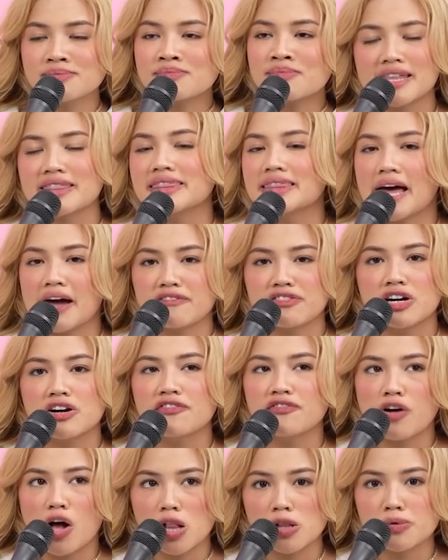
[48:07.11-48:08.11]
But then
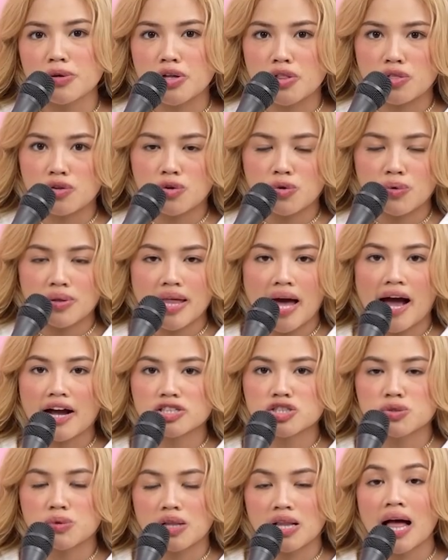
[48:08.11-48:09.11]
never following through with the
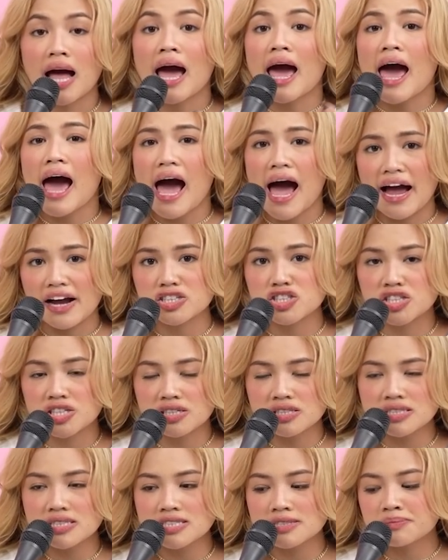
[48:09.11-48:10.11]
actual
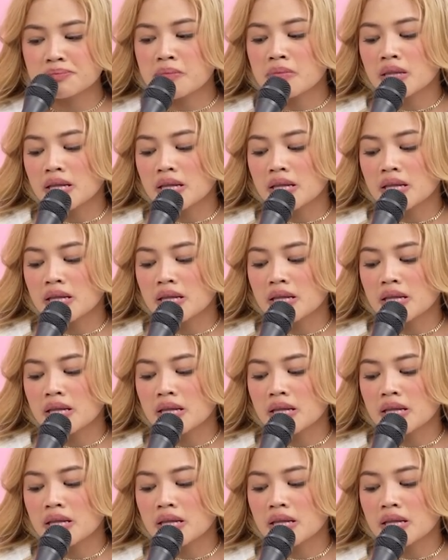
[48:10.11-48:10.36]
actions.